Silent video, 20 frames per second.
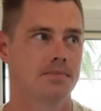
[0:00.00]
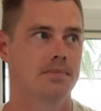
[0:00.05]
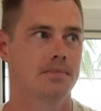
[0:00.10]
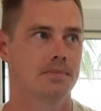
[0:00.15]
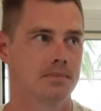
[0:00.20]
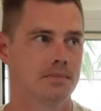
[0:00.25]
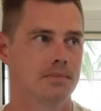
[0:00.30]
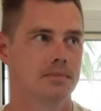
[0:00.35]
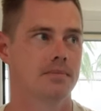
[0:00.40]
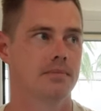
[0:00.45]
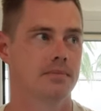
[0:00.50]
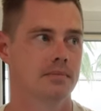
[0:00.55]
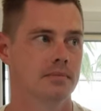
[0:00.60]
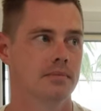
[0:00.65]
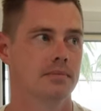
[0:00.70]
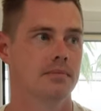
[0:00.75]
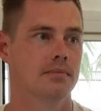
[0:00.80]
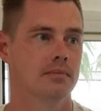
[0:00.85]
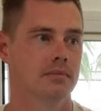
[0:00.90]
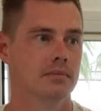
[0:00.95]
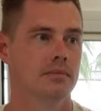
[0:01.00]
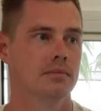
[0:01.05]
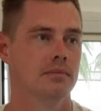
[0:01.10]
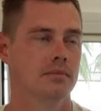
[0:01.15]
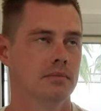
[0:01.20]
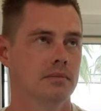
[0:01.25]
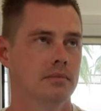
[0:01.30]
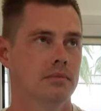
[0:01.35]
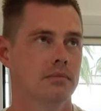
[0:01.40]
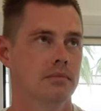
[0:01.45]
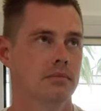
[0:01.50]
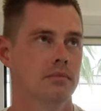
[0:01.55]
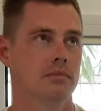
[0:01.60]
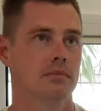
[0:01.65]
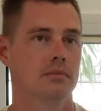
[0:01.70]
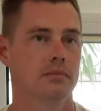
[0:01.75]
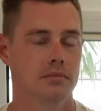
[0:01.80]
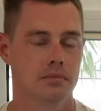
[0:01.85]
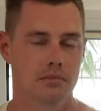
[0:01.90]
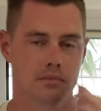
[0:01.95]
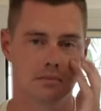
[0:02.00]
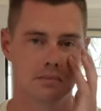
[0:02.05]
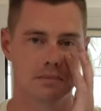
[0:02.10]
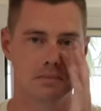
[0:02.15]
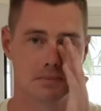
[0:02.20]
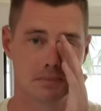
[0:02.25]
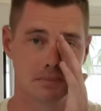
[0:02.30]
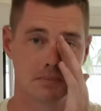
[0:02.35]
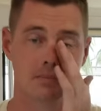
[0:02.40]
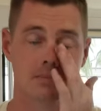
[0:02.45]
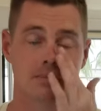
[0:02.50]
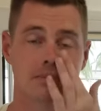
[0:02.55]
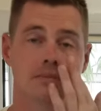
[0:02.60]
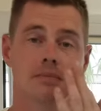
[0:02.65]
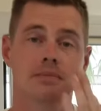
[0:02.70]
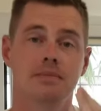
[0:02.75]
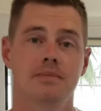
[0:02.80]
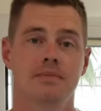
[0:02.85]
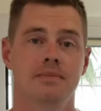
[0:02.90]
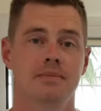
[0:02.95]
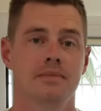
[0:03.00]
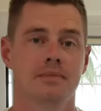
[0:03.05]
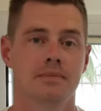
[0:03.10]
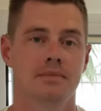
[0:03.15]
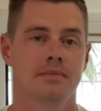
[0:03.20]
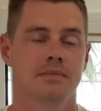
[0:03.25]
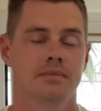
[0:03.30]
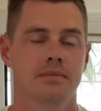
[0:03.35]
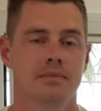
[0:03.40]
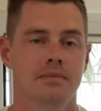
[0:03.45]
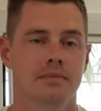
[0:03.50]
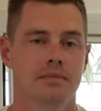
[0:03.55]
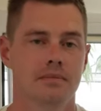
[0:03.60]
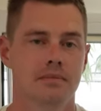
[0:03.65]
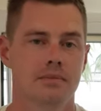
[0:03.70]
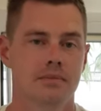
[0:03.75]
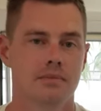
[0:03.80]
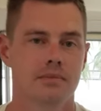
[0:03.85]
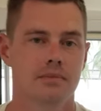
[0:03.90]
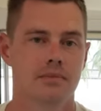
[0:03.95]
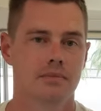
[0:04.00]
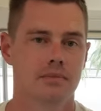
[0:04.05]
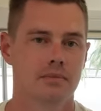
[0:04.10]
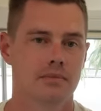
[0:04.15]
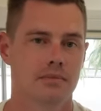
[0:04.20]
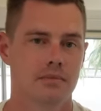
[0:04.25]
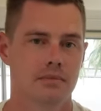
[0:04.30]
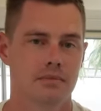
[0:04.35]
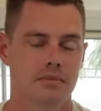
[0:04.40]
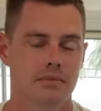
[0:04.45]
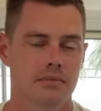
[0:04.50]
No words are spoken by the person on screen.